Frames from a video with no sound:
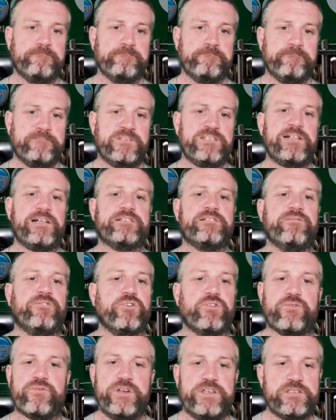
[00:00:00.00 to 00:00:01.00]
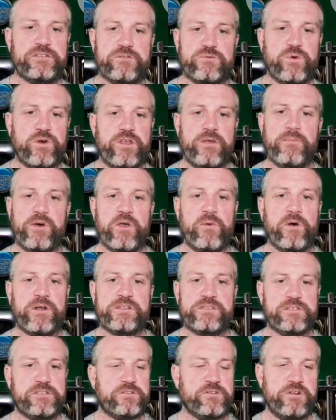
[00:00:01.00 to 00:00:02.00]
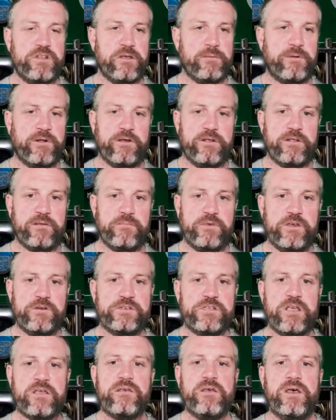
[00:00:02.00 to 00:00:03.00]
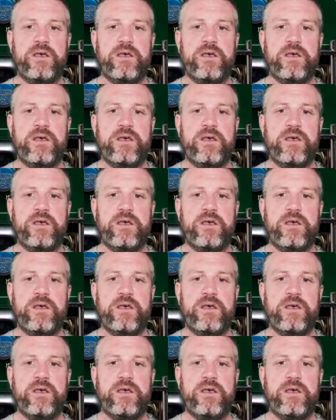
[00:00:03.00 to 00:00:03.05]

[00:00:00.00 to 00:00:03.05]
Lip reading: There's lots of other reasons why you might want to study applied computing,